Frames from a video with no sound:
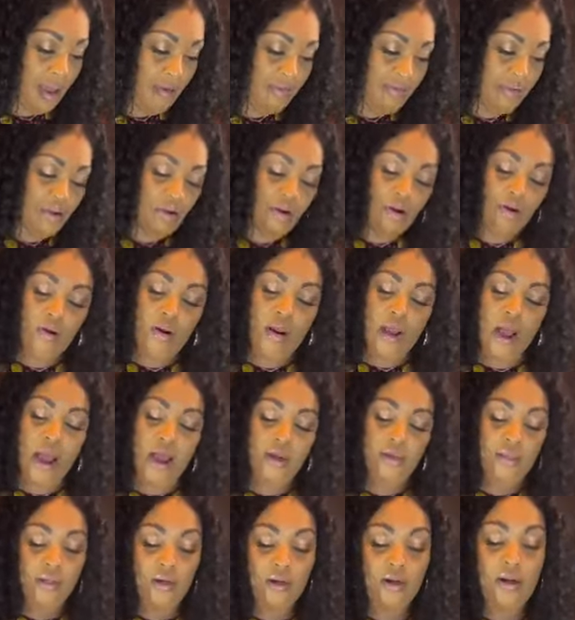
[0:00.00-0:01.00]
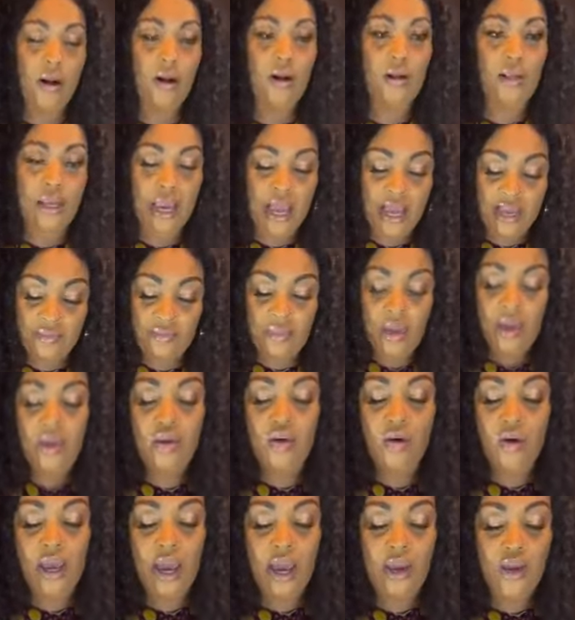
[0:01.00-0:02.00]
If you don't know how to cut like me,
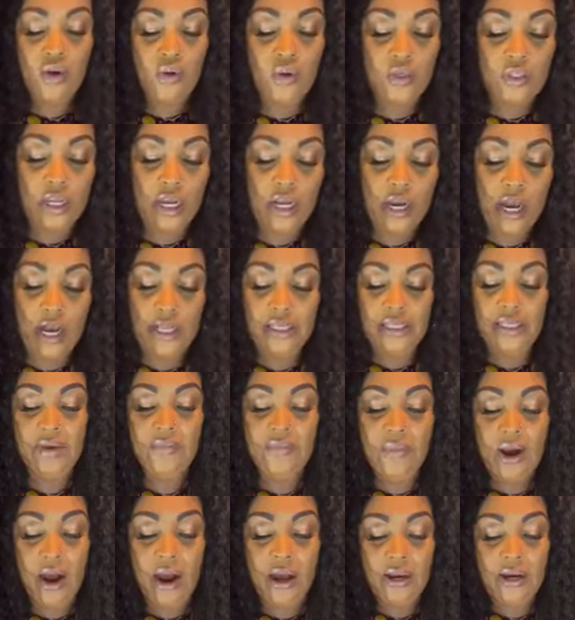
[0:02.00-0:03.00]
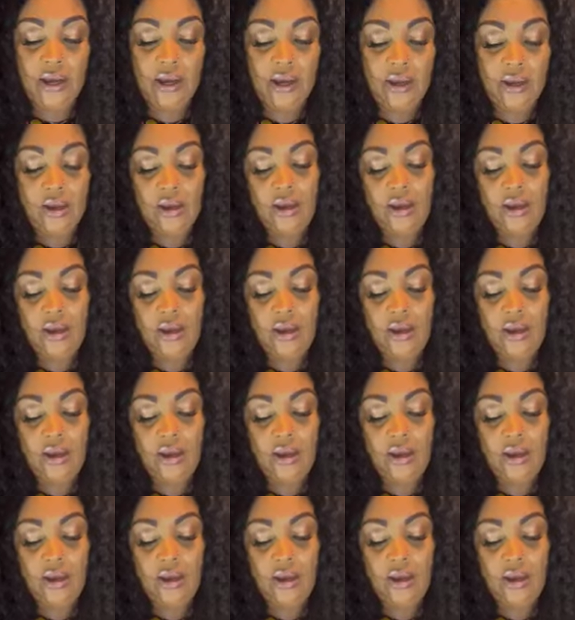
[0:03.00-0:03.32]
you can use the cutting board.